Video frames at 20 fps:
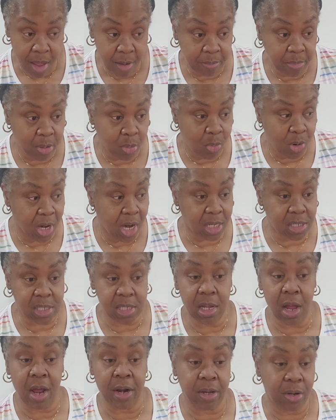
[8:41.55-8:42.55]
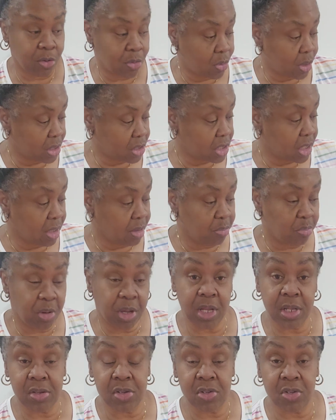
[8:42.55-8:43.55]
But when I started going to the
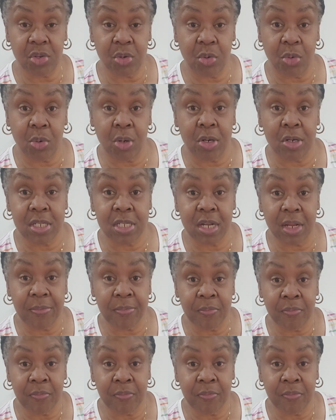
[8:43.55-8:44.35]
bin stores,